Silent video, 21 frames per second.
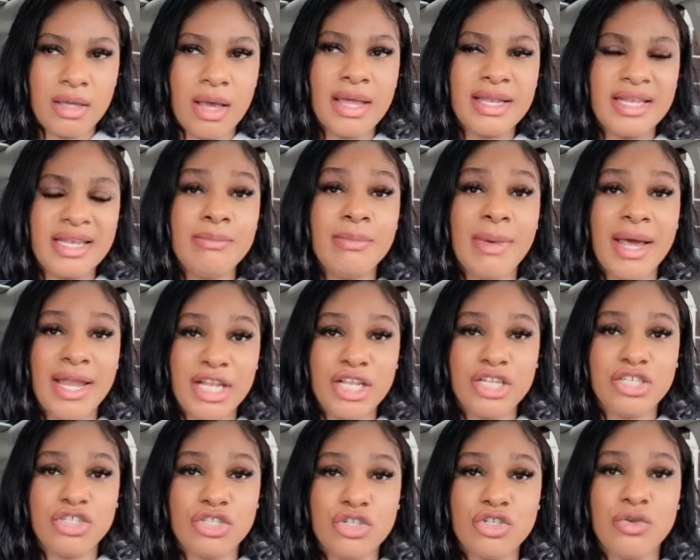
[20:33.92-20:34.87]
I did
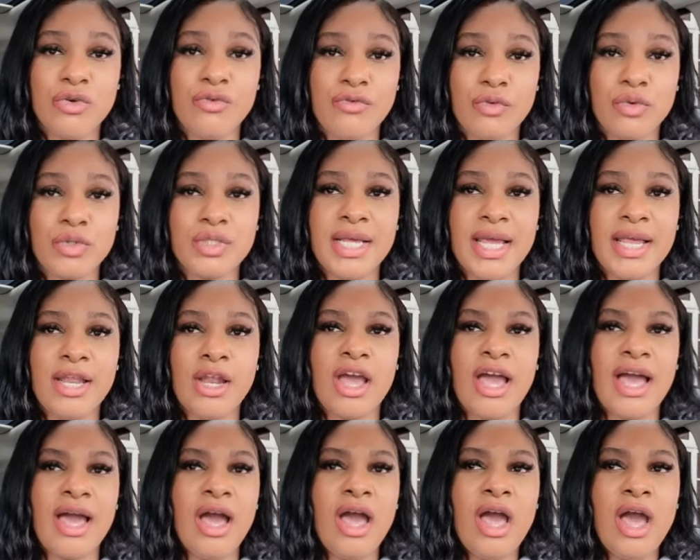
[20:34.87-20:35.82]
manage to do a 48.
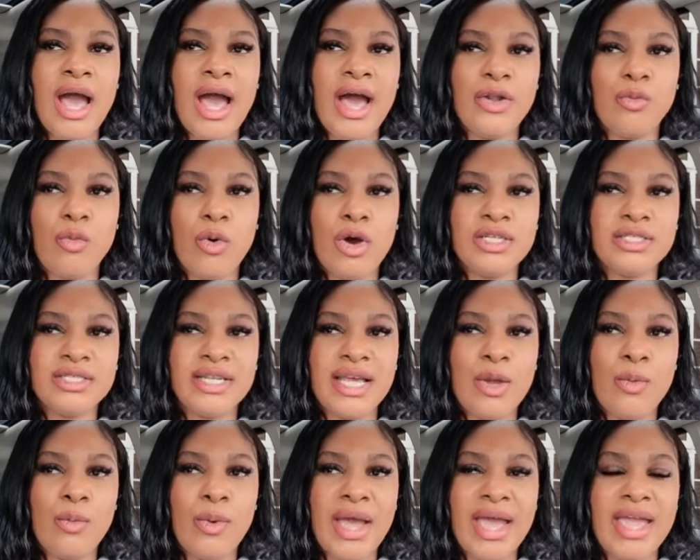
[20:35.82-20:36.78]
Like I, I had one
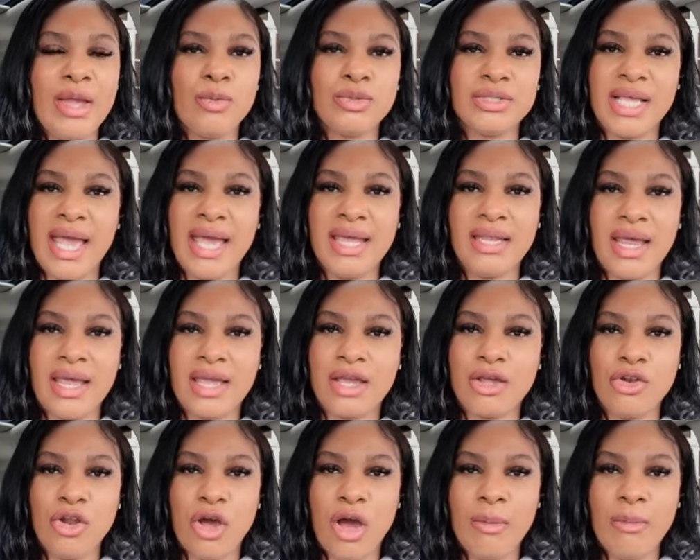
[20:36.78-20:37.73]
day where it was a headache
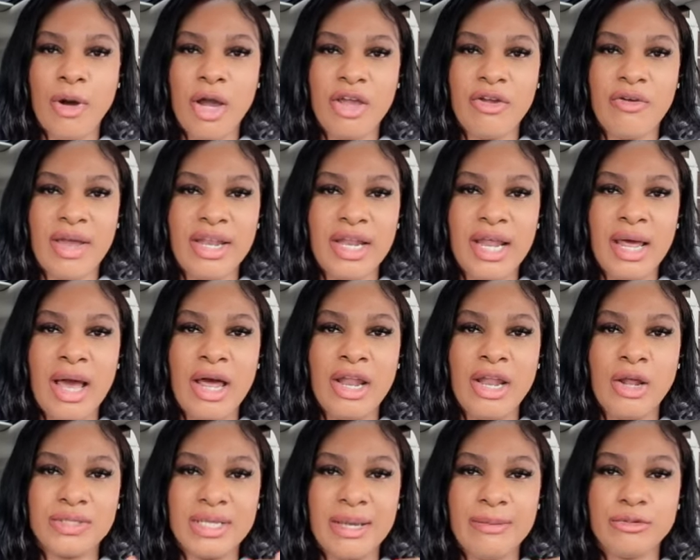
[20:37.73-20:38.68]
and not a migraine, and
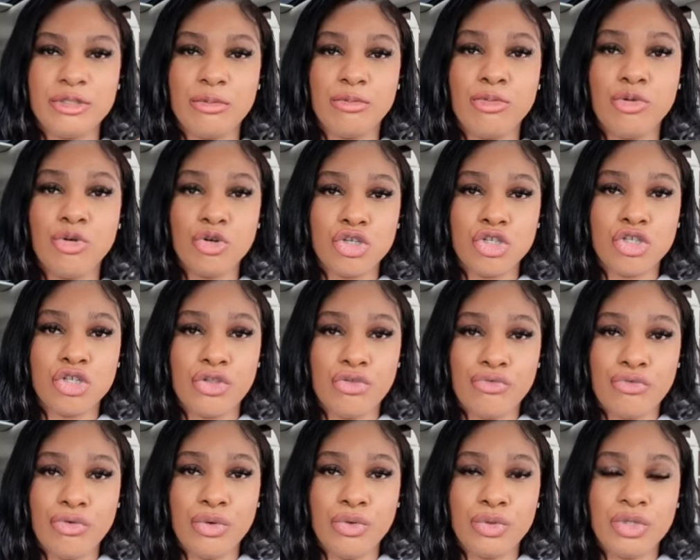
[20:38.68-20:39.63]
I was able to push
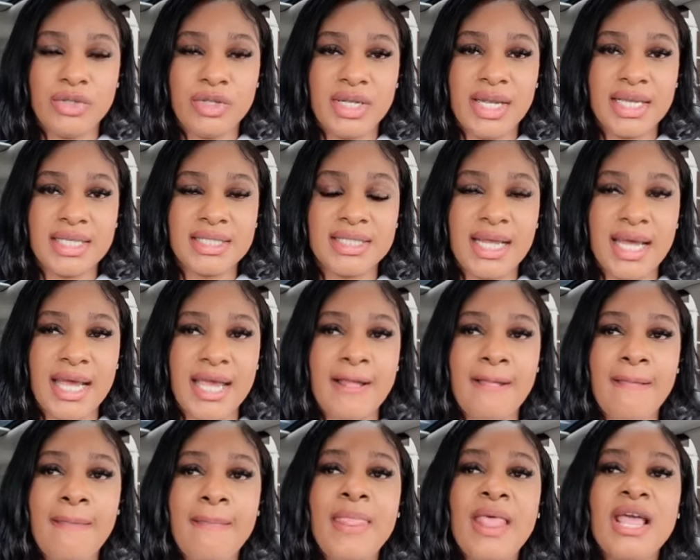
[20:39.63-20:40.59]
through to the next day.
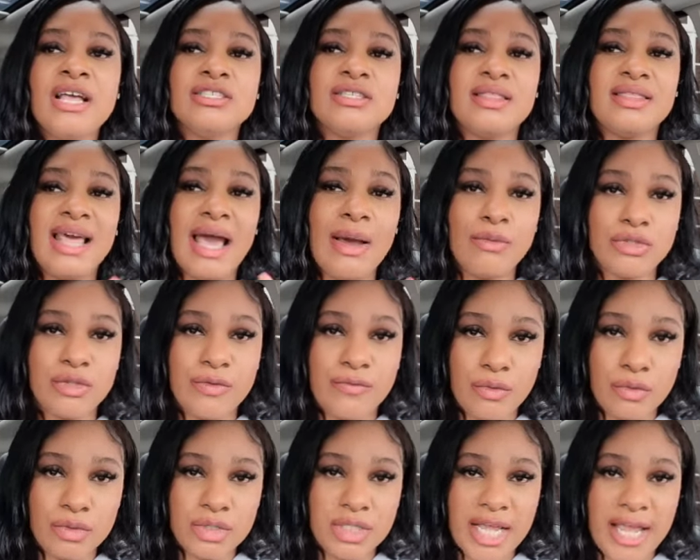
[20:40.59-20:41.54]
So that was a
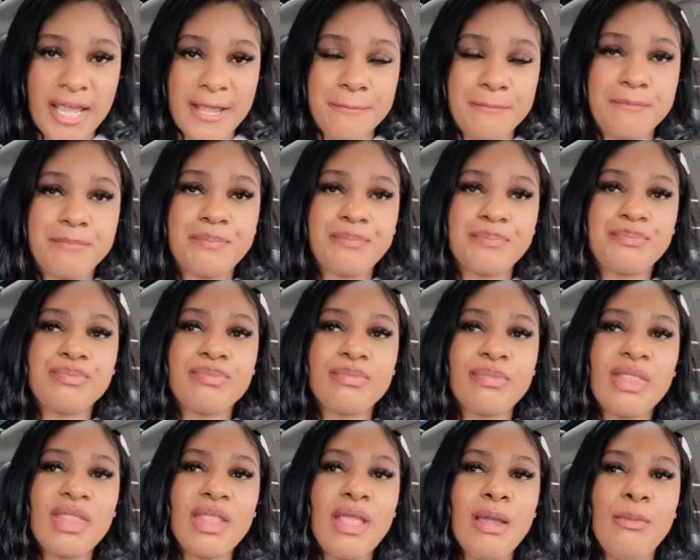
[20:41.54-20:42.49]
48.
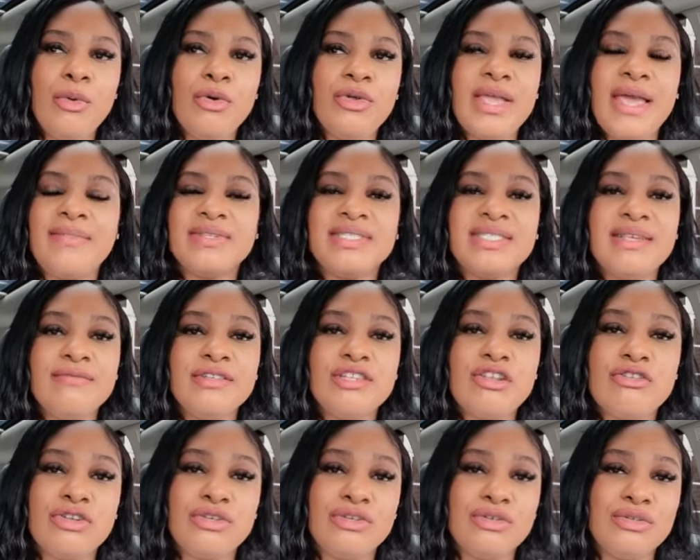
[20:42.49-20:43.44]
But yeah, the
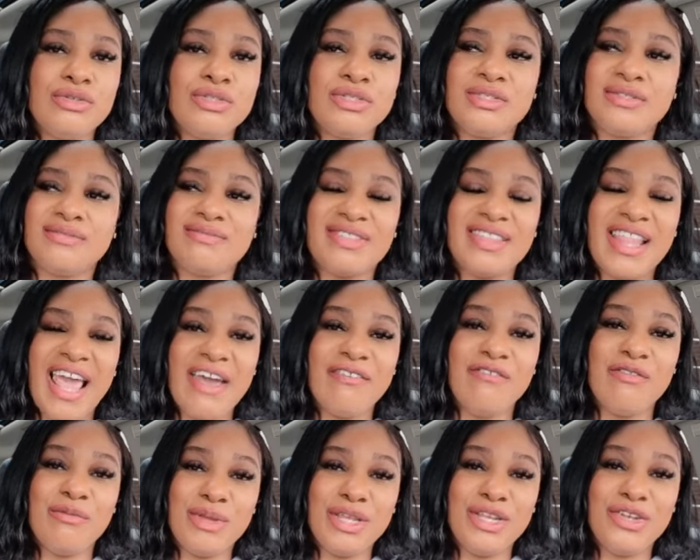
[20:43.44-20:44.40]
72s
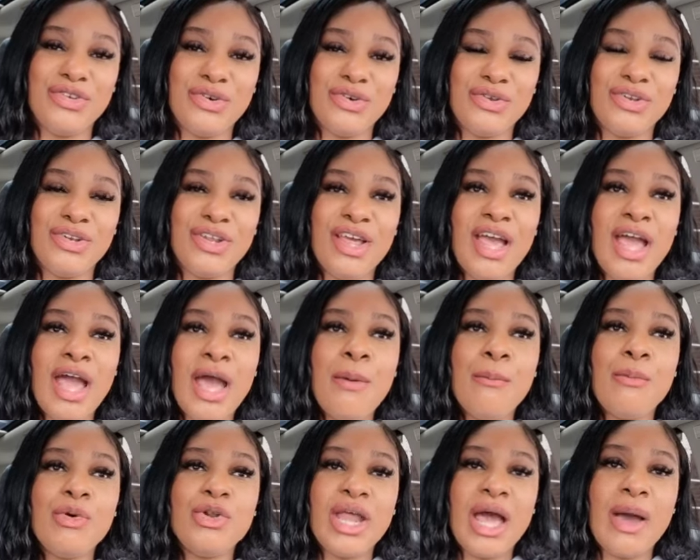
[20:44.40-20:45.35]
haven't been done.
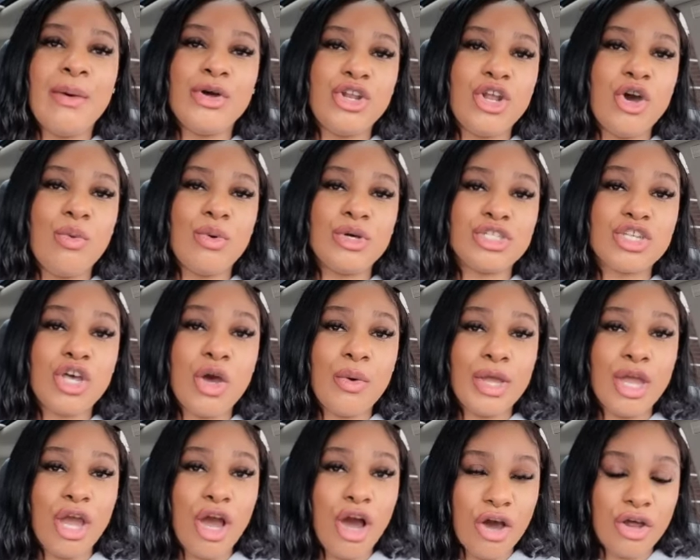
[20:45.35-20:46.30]
But now I know what's
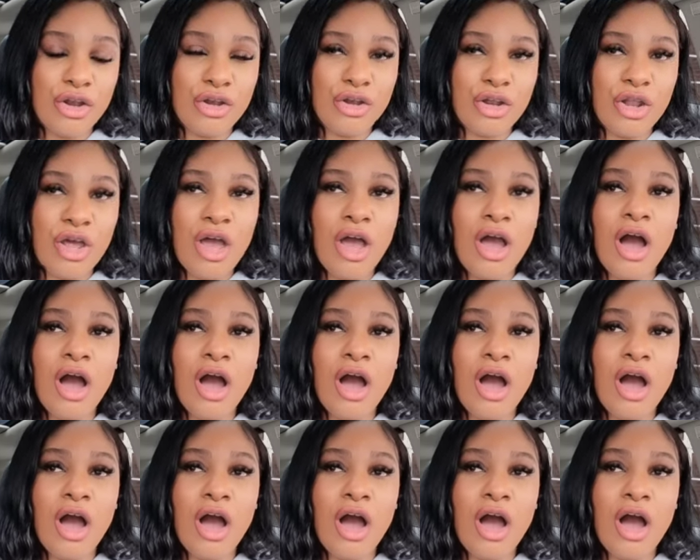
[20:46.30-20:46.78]
going on.